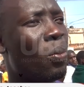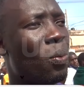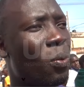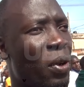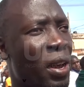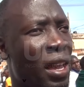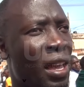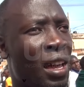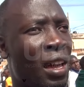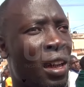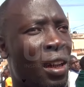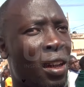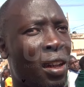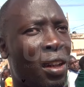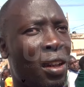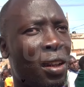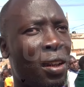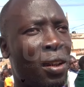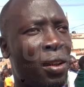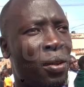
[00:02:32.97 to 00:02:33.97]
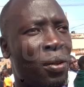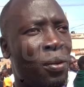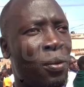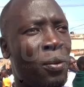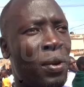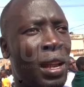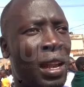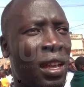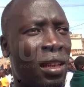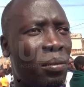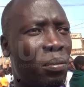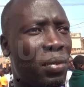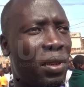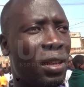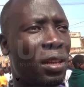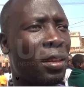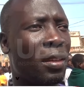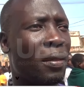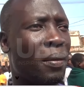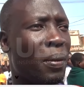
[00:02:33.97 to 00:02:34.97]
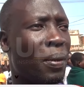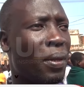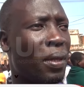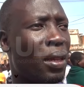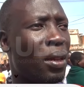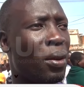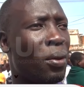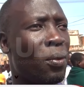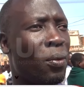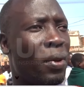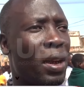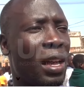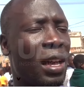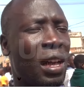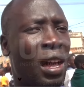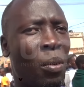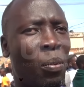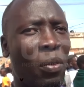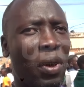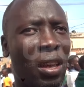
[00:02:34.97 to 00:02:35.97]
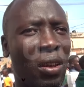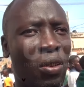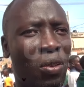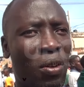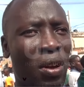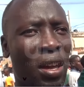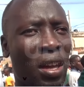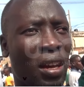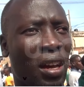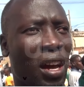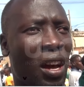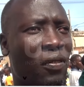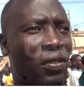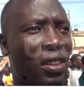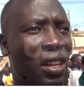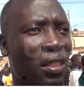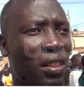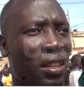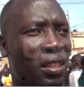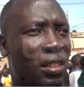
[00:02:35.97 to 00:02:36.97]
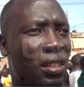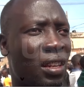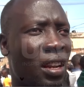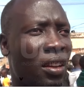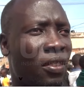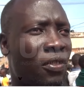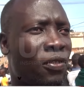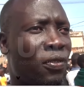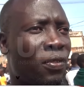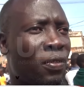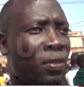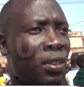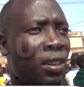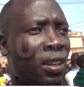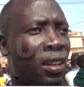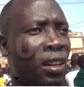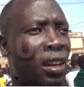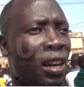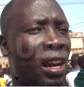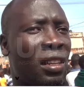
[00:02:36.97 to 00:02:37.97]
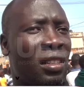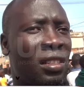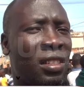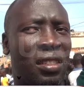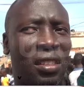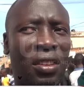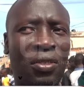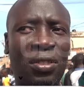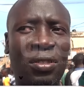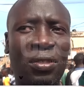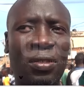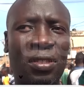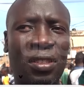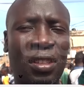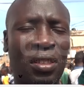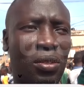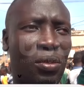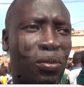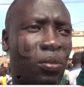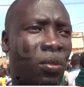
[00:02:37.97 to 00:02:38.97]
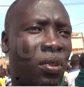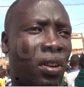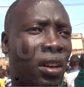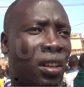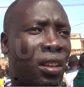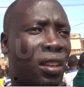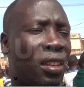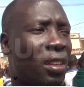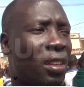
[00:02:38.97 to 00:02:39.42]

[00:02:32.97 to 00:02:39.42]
where will I be, where am I going after this life? And it is the reasons as to why